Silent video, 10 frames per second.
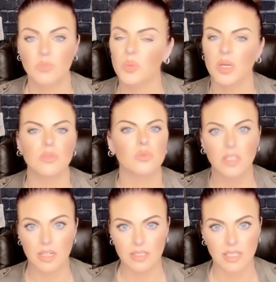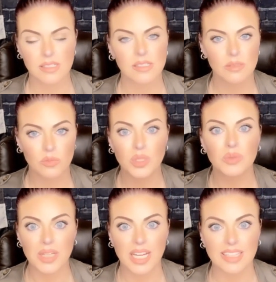regardless. We
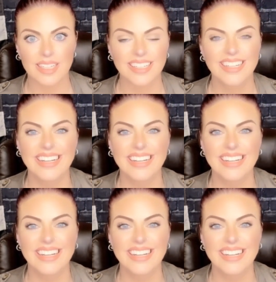will get there.